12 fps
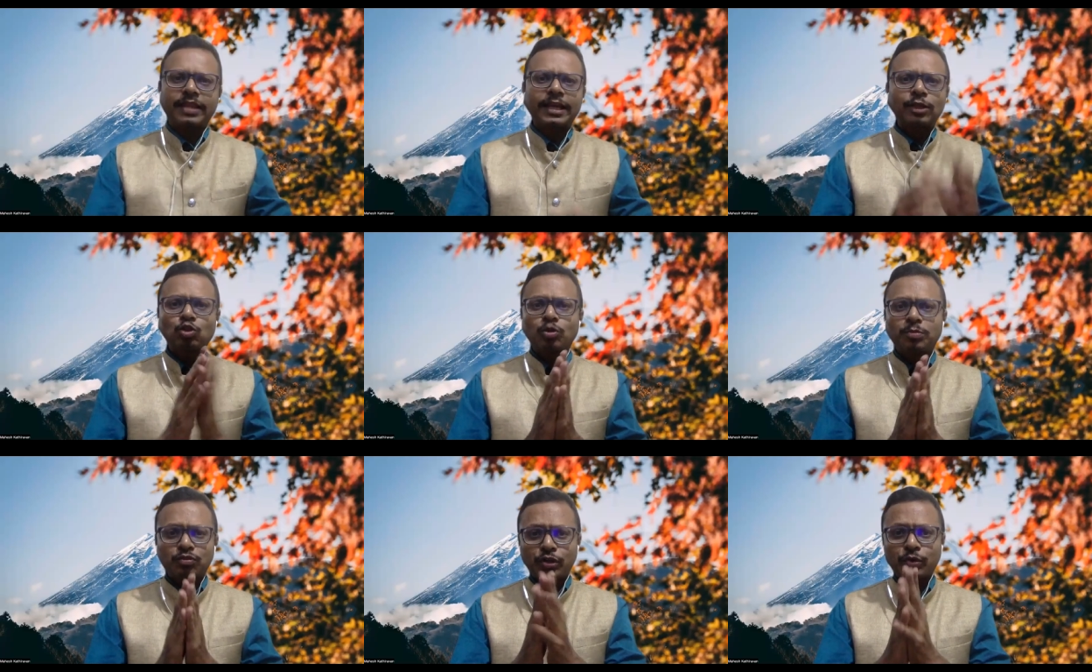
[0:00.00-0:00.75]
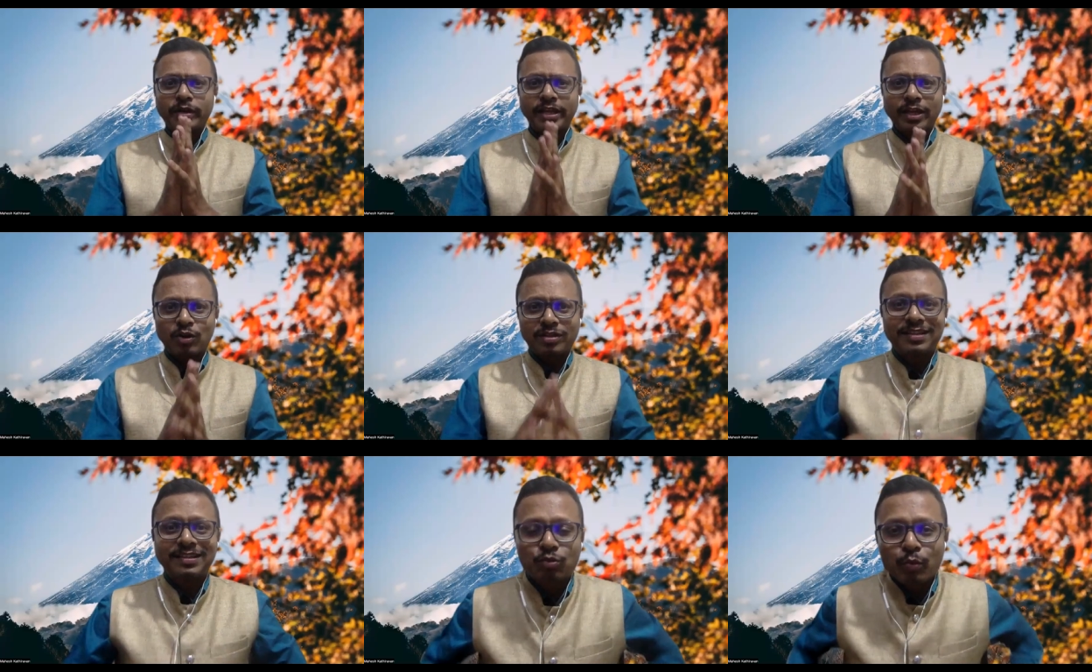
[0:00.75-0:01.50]
Thank you so much for tuning in on
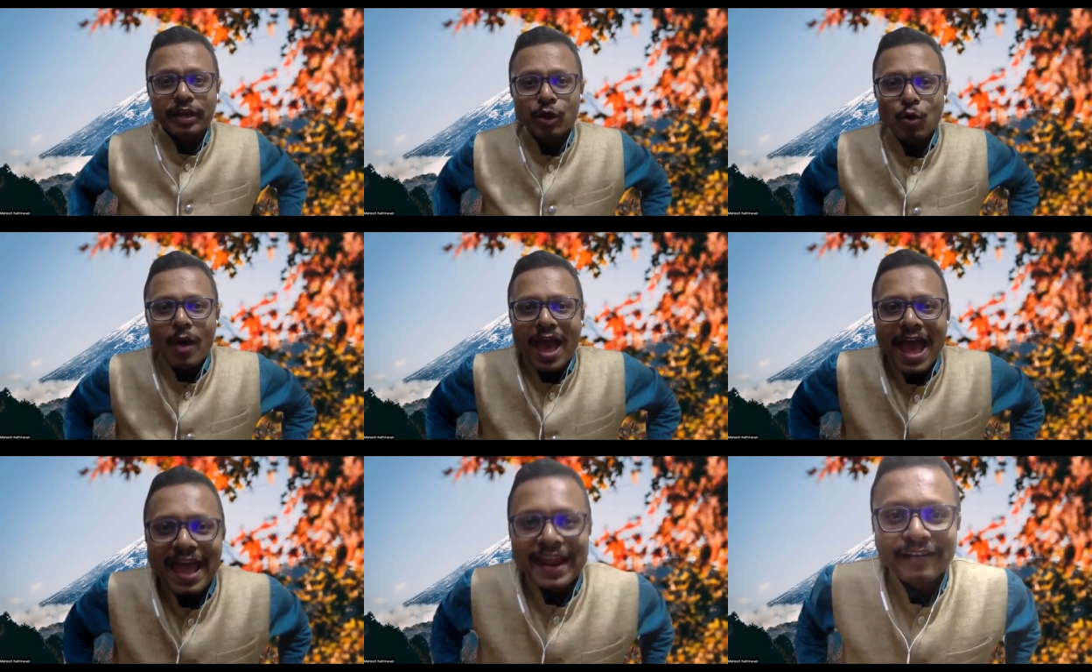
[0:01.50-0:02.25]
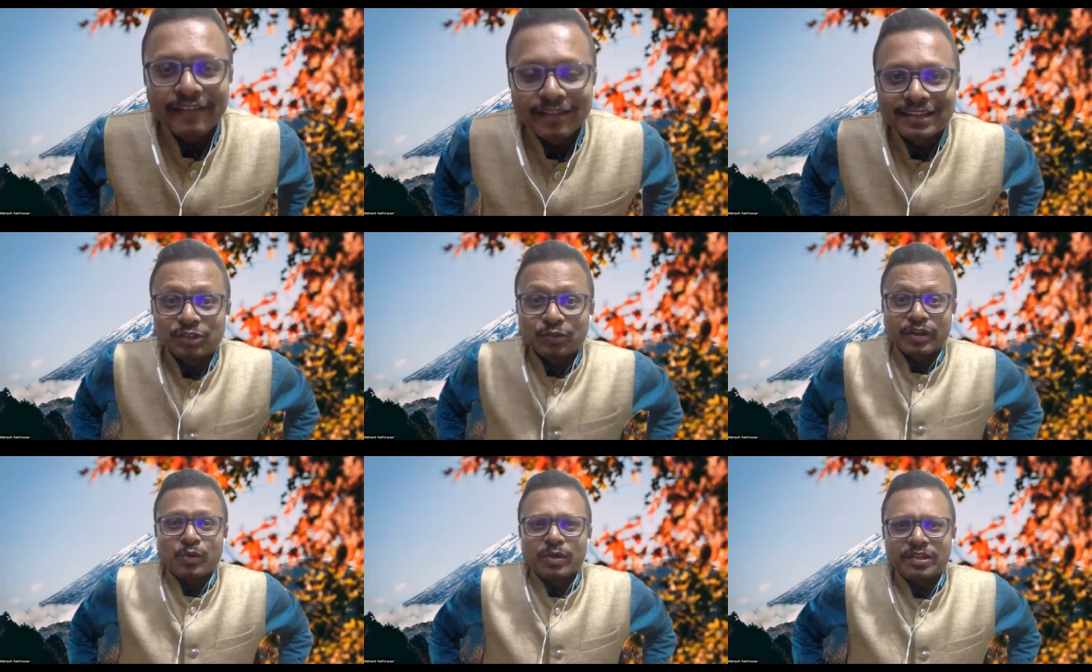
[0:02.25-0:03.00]
this video. And this
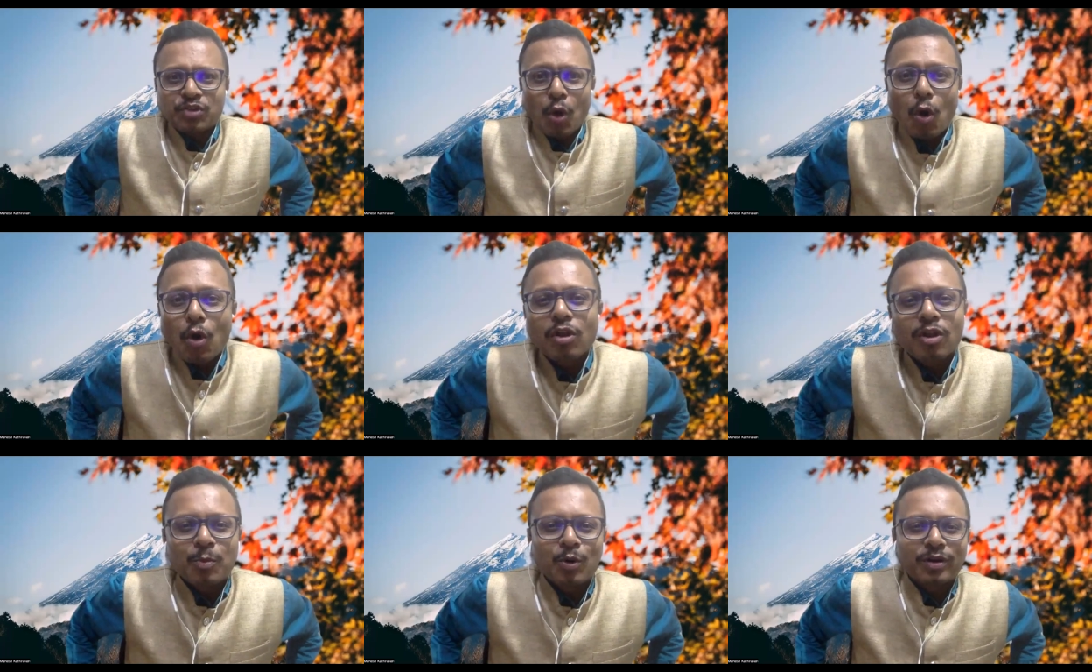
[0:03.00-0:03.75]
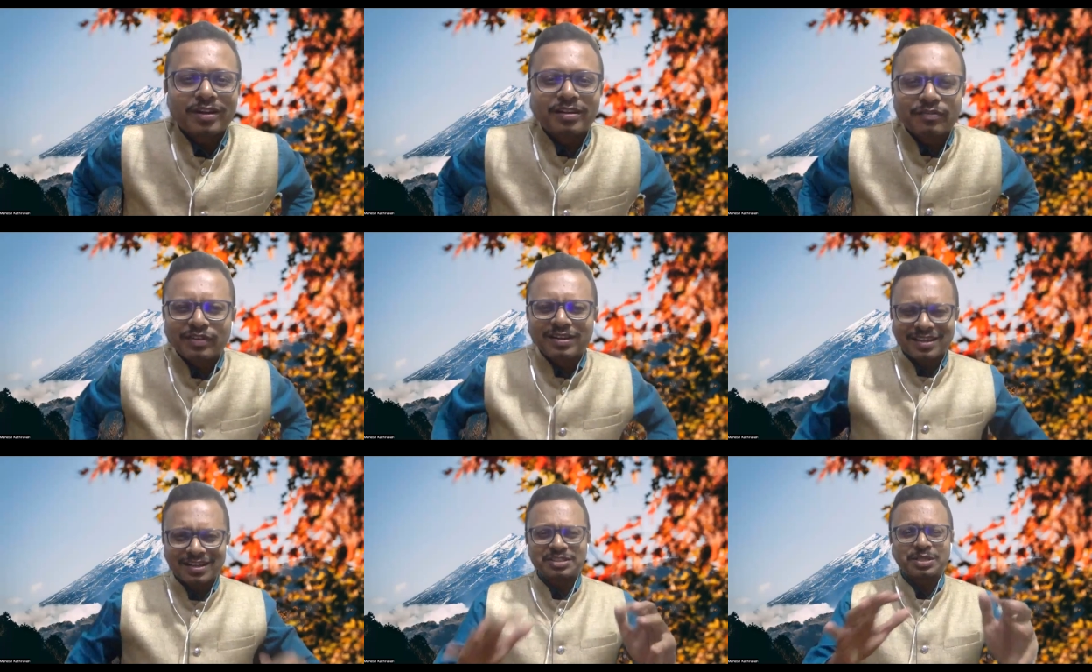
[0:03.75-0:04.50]
video is all about a
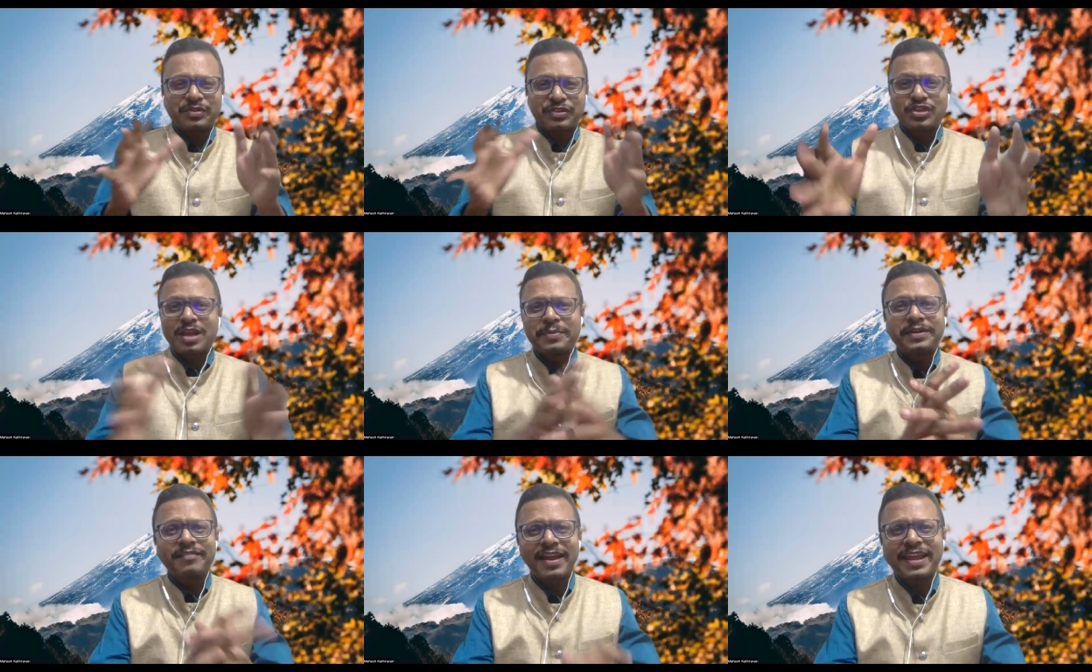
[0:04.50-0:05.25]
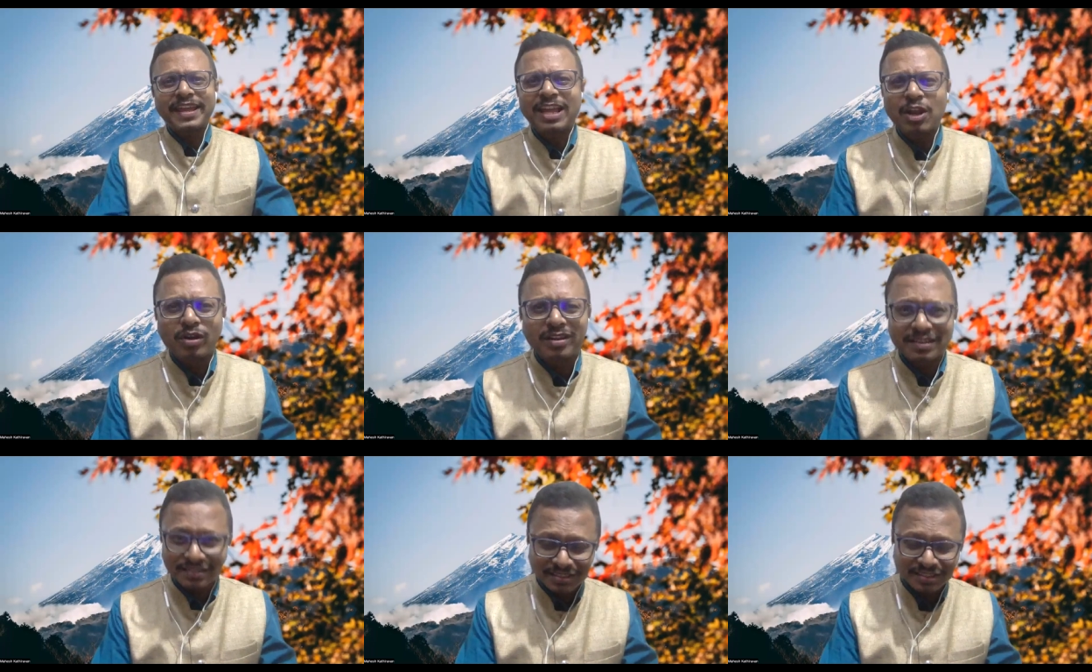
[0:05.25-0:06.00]
different concept which I've been trying a lot
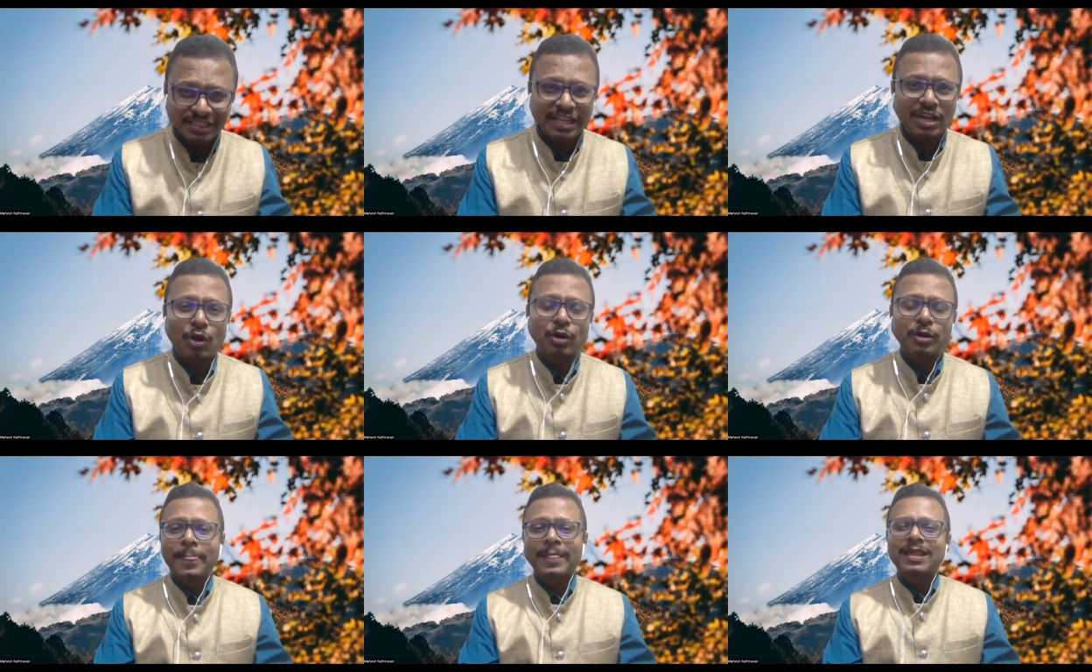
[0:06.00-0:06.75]
and researching a lot.